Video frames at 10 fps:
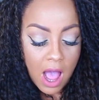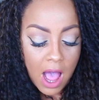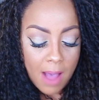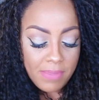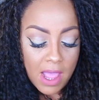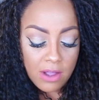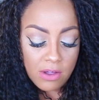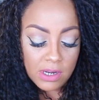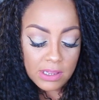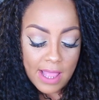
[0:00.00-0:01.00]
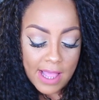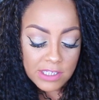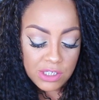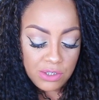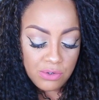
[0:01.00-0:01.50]
I'm not going to lie
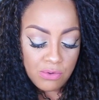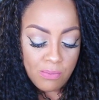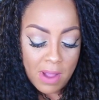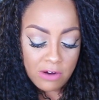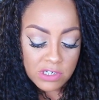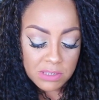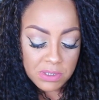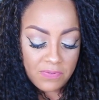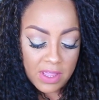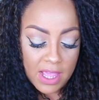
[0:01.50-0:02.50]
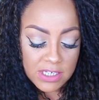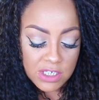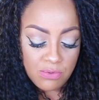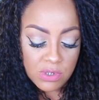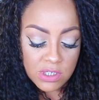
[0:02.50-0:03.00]
to you, my Christmas
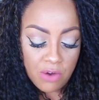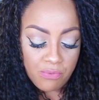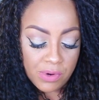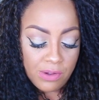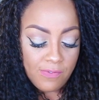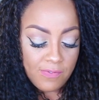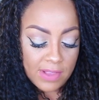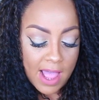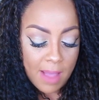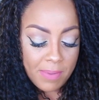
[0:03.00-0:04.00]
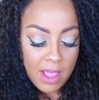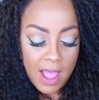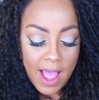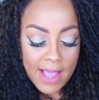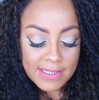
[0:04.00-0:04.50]
vacation was a real flop.
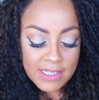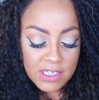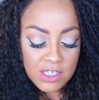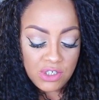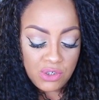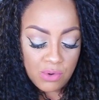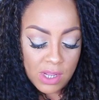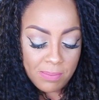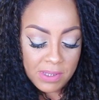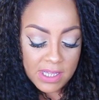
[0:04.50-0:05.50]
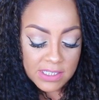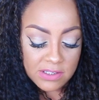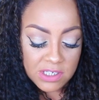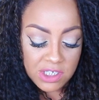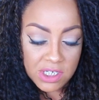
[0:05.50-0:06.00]
I didn't enjoy it because
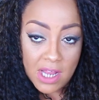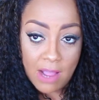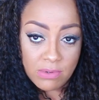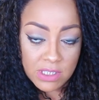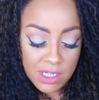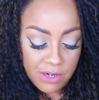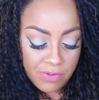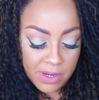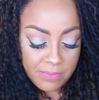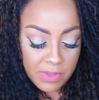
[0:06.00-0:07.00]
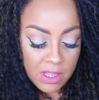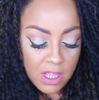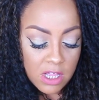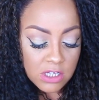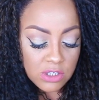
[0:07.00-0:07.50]
of the shit I was hearing.
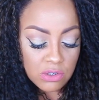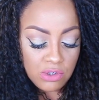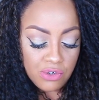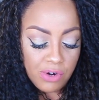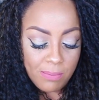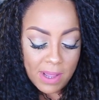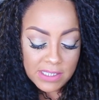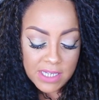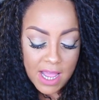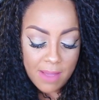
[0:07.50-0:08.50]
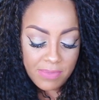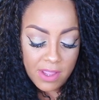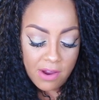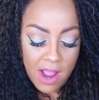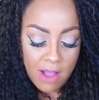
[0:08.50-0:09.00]
So during my time
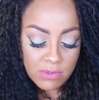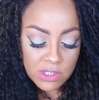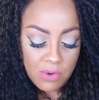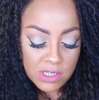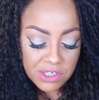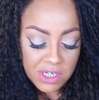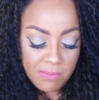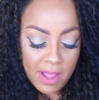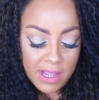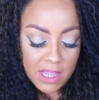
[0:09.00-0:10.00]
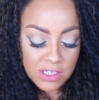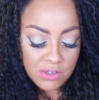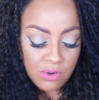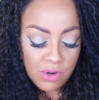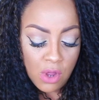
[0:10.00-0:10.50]
there, I was questioning my
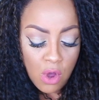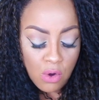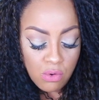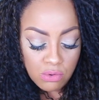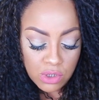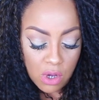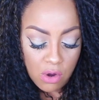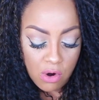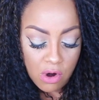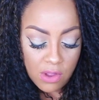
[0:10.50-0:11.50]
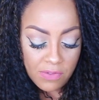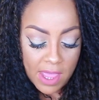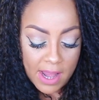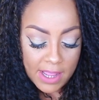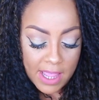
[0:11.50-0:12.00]
cousin on who told her
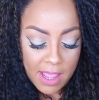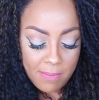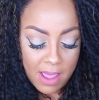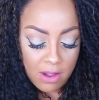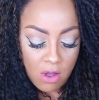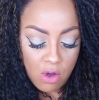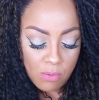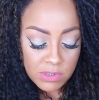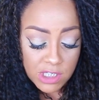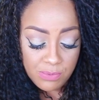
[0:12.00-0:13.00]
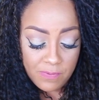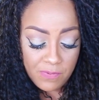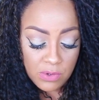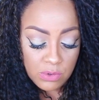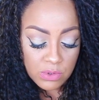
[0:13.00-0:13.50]
that I came back home. She
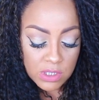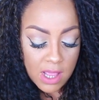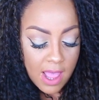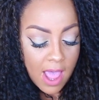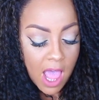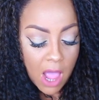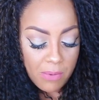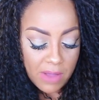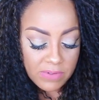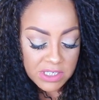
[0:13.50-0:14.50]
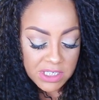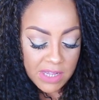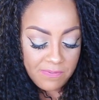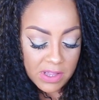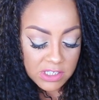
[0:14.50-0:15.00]
refused. However,
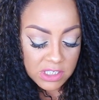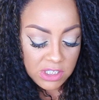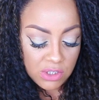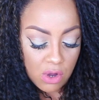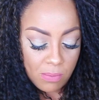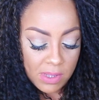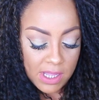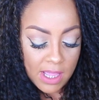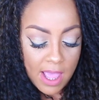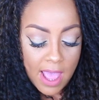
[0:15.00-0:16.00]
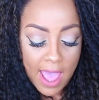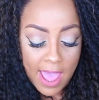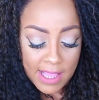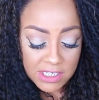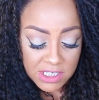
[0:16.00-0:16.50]
she eventually told me
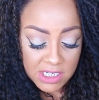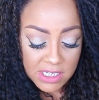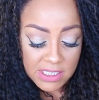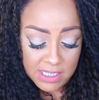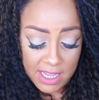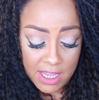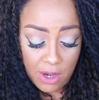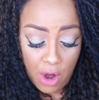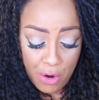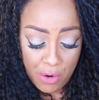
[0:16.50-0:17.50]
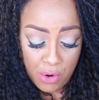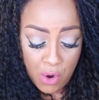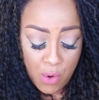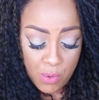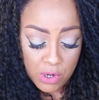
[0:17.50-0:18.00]
and she said her
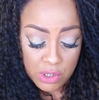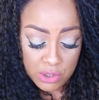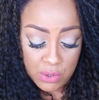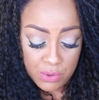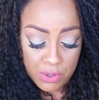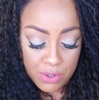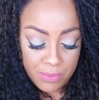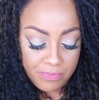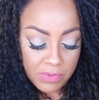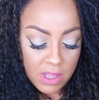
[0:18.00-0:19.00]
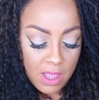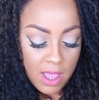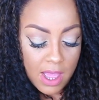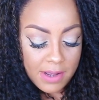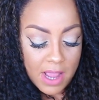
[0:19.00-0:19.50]
coworker told her.
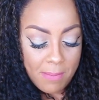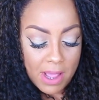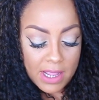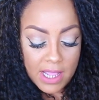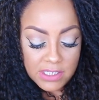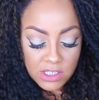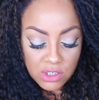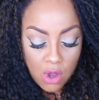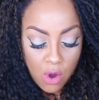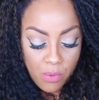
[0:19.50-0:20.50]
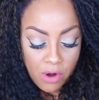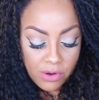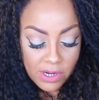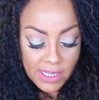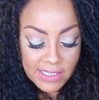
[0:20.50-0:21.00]
Now, my cousin's
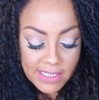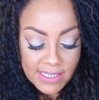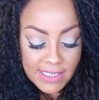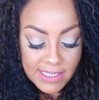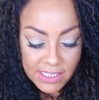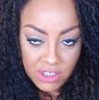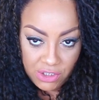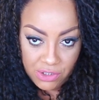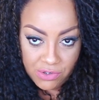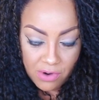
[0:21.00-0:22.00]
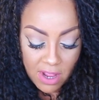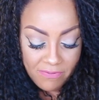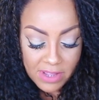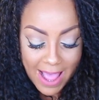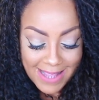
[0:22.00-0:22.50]
coworker is the sister
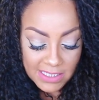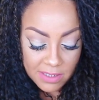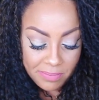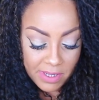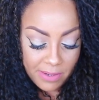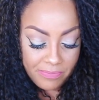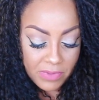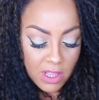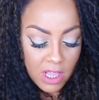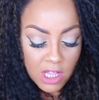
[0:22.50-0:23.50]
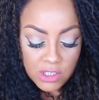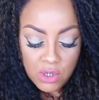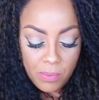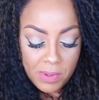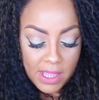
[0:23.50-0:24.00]
of Gossipy.
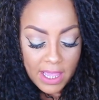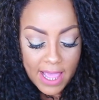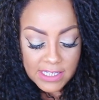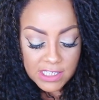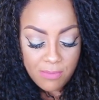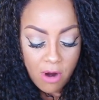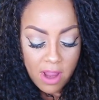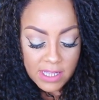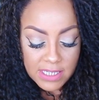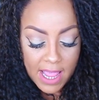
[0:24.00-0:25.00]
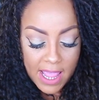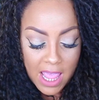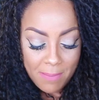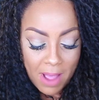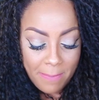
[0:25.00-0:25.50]
So being as smart as I
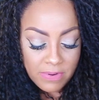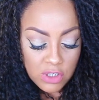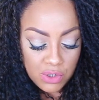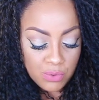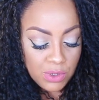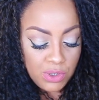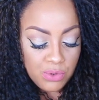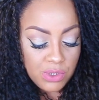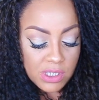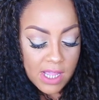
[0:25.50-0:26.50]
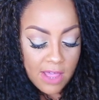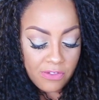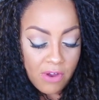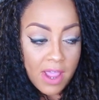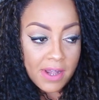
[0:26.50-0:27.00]
am, I put two and two
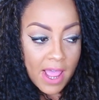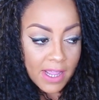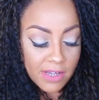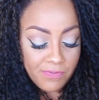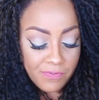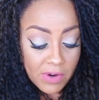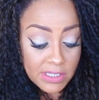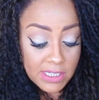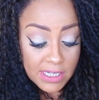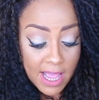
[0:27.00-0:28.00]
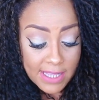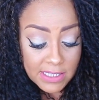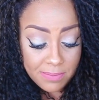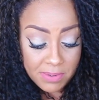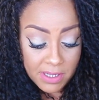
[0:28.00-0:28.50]
together and I confronted
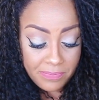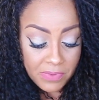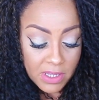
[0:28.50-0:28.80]
Gossipy.